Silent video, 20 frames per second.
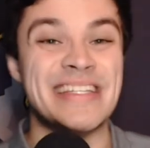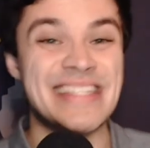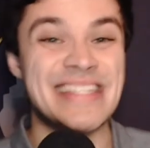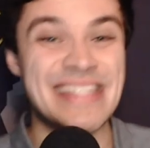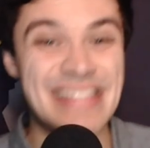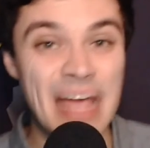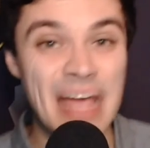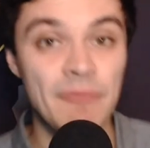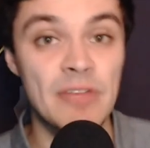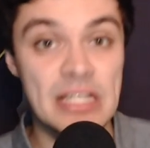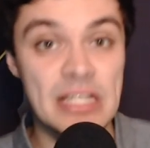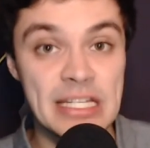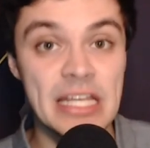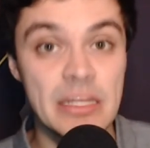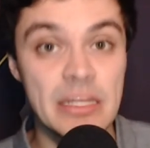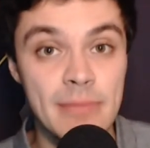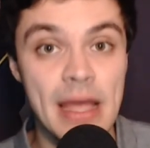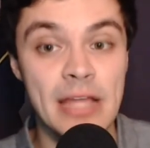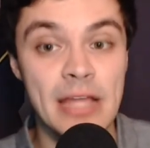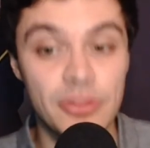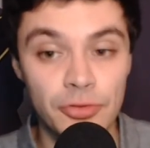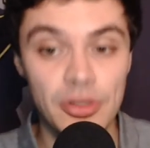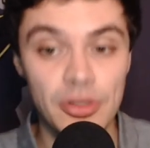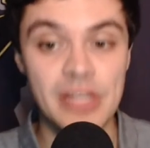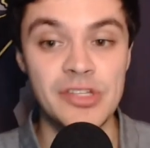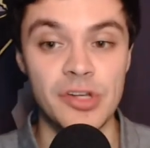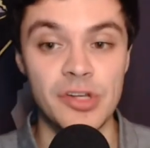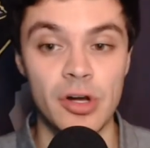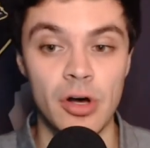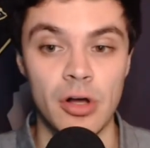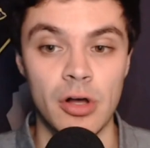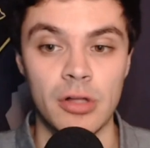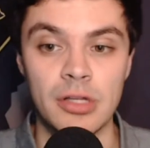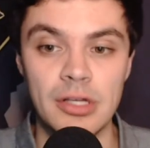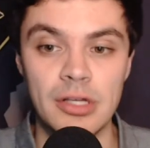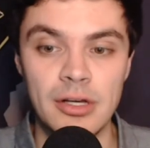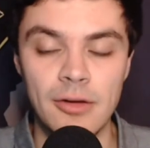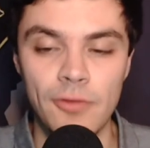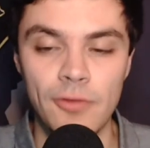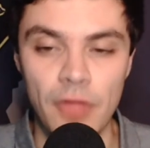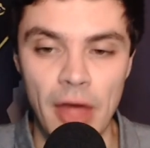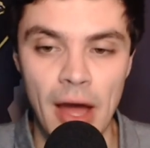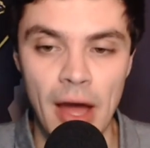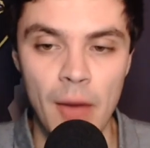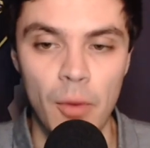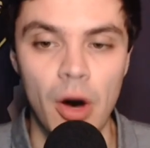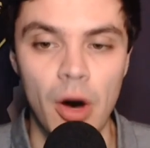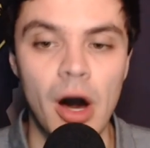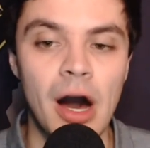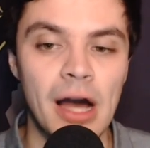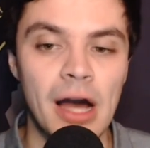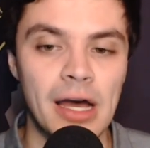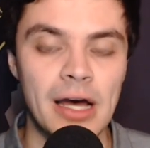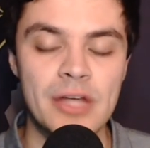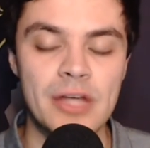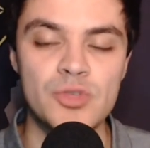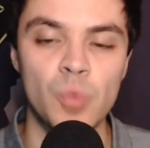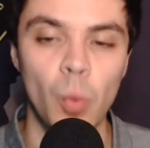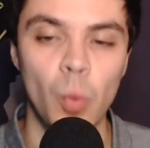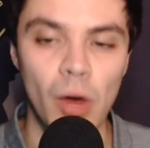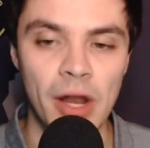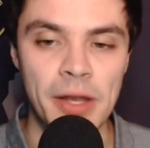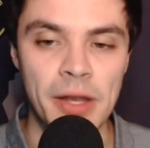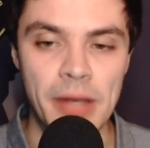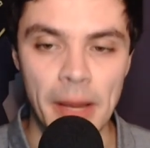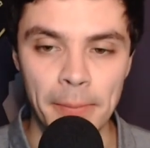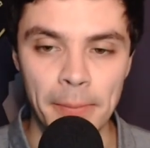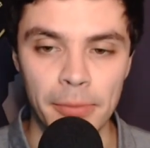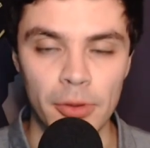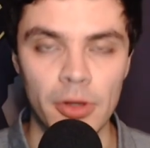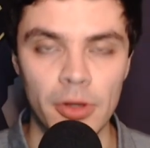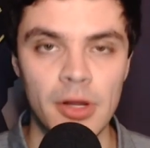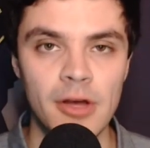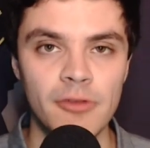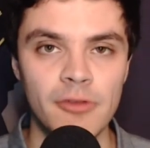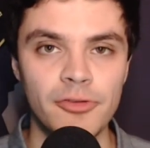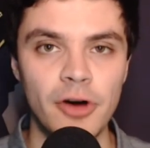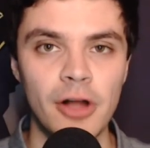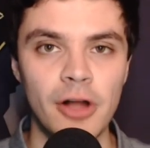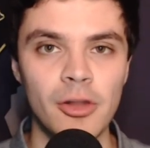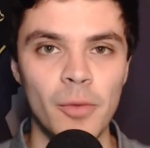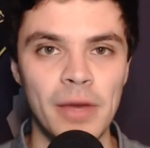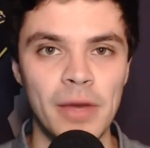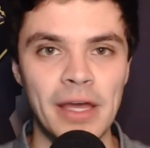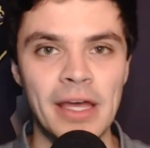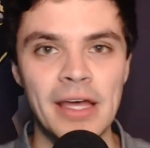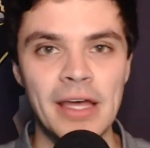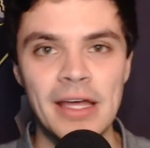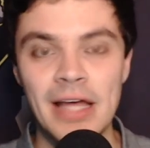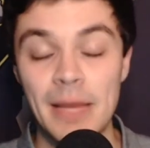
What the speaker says: 17 made threes in all for the Iowa Hawkeyes. What a number following.